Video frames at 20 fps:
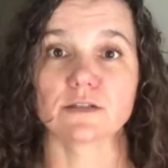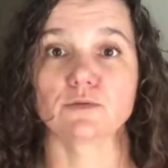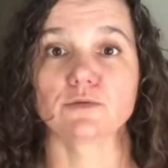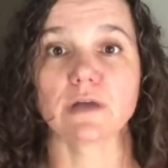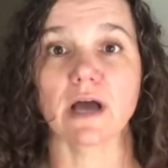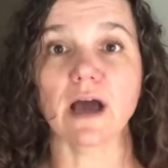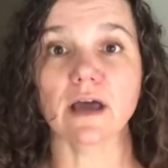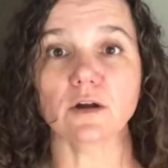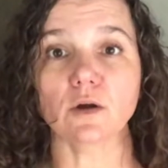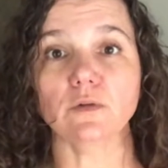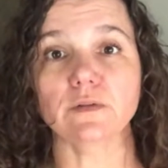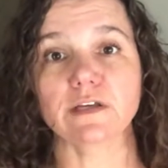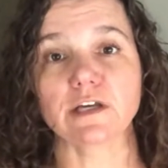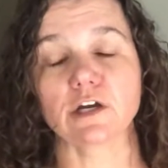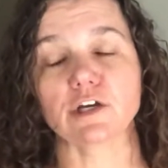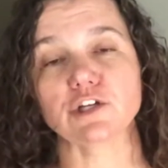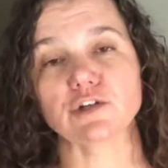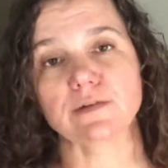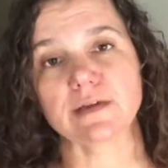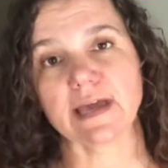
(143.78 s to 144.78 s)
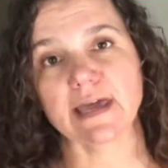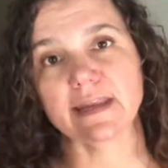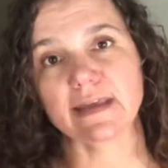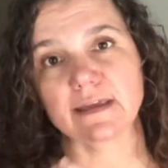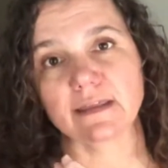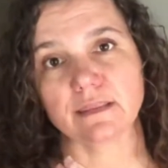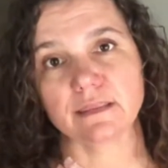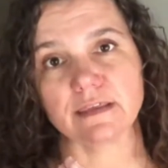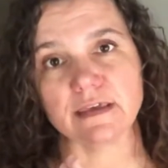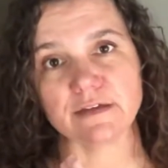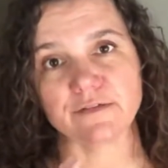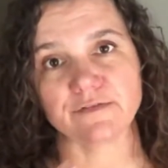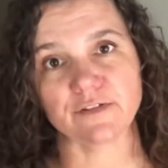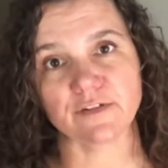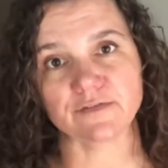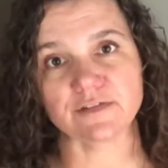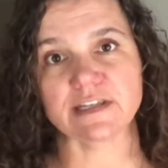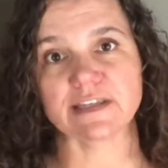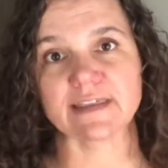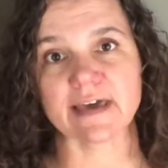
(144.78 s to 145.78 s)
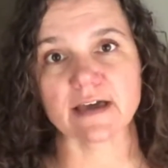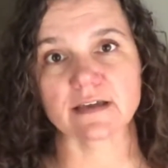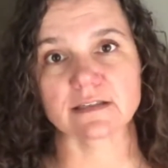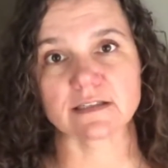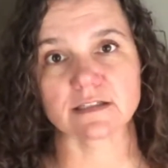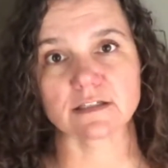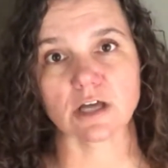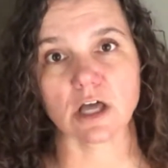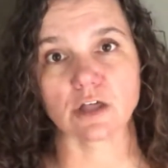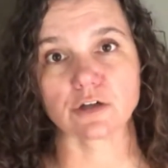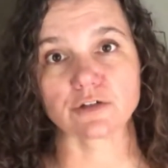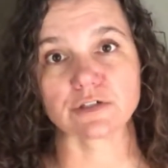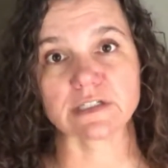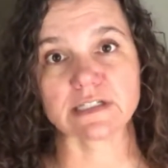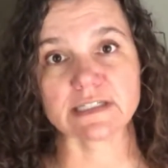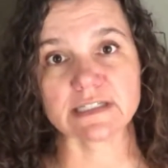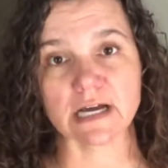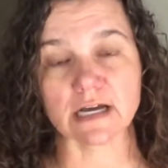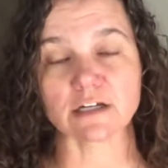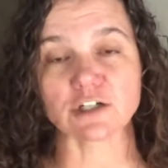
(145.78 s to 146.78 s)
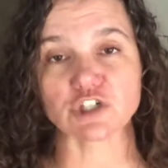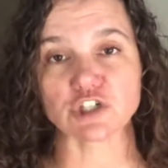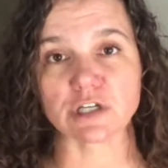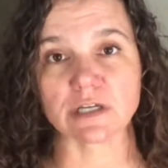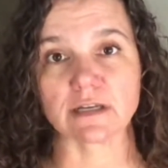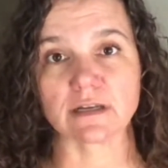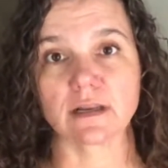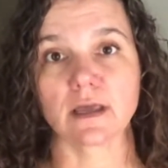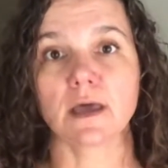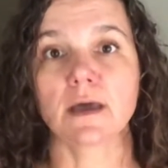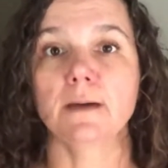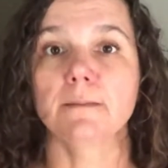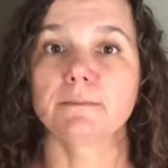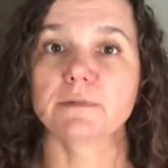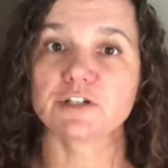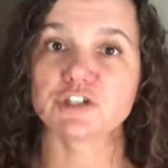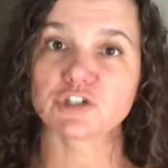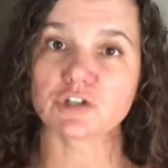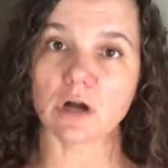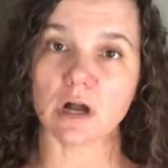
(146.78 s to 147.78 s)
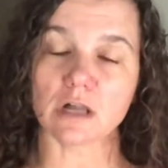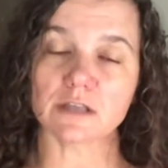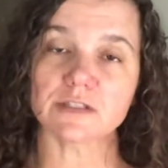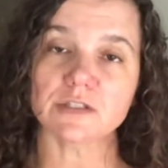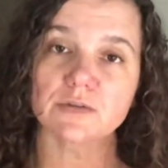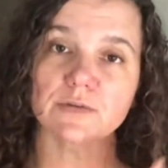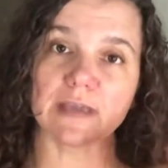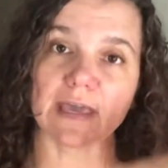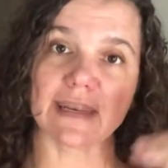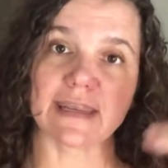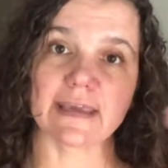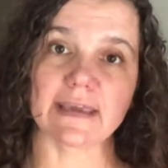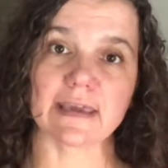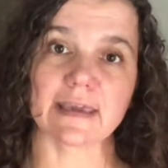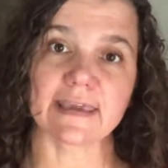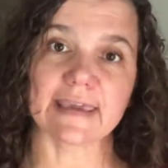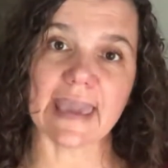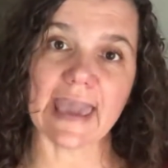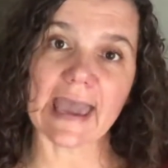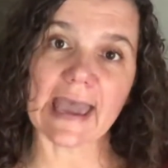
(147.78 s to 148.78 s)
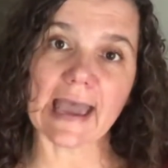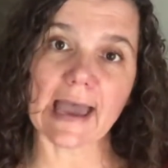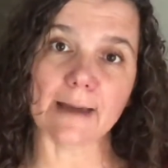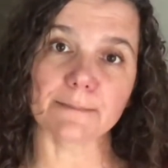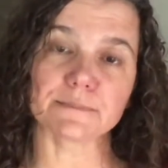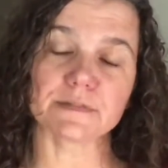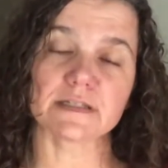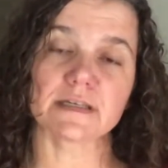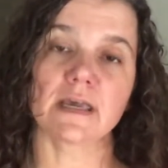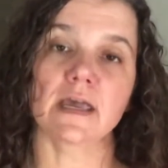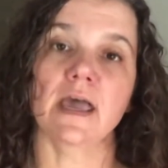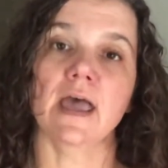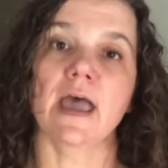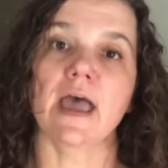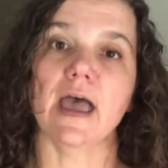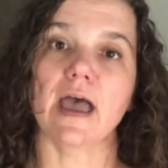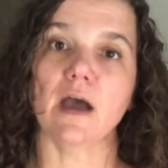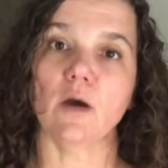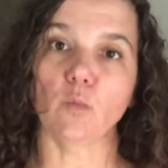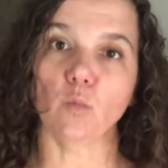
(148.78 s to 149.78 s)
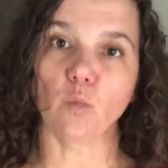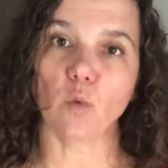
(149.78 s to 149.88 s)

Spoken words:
not only are you getting the $50,000 deduction, but you're also getting capped at